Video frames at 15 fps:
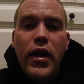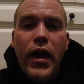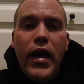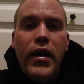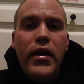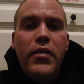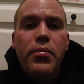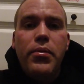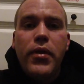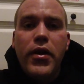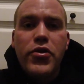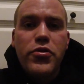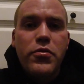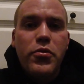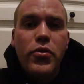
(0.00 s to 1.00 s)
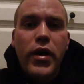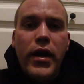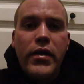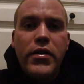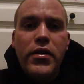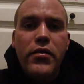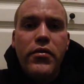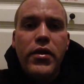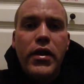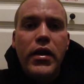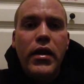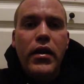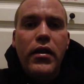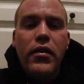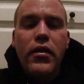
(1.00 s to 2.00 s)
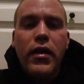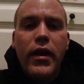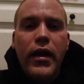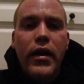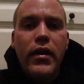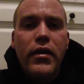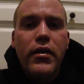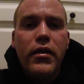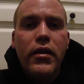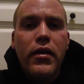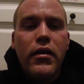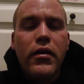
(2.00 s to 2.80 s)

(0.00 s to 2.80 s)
any pleasurable activity, and